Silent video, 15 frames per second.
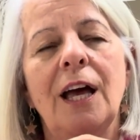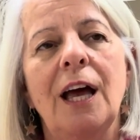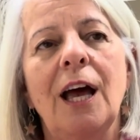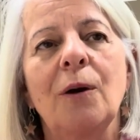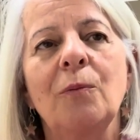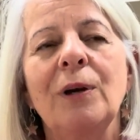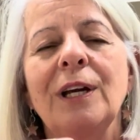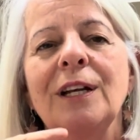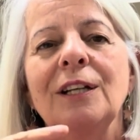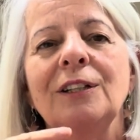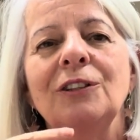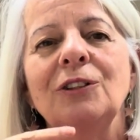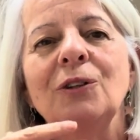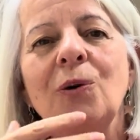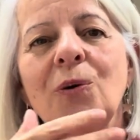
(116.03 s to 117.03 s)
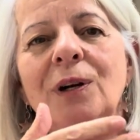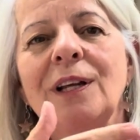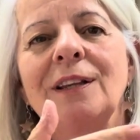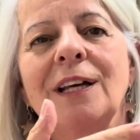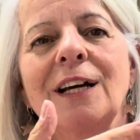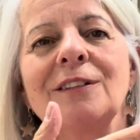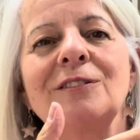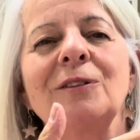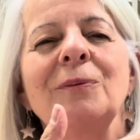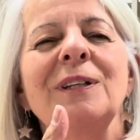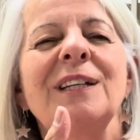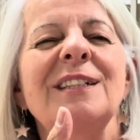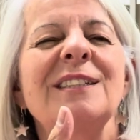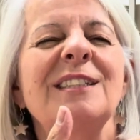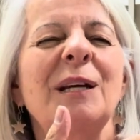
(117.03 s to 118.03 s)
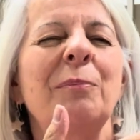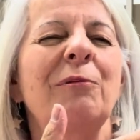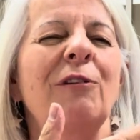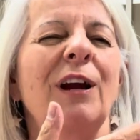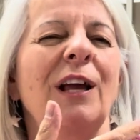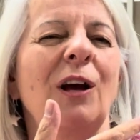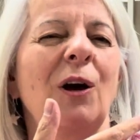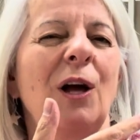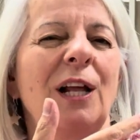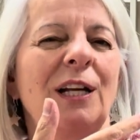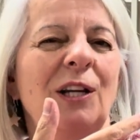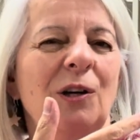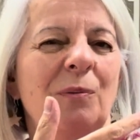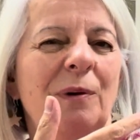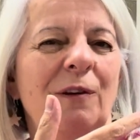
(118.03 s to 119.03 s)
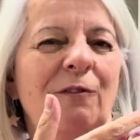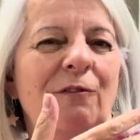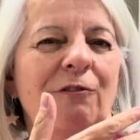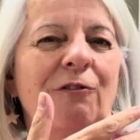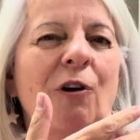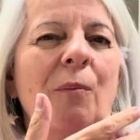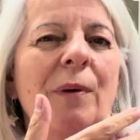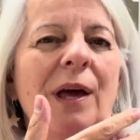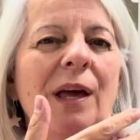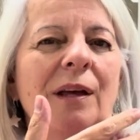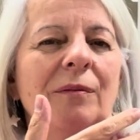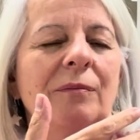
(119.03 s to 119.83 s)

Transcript: And we're going to call it that so we can separate a little bit from it.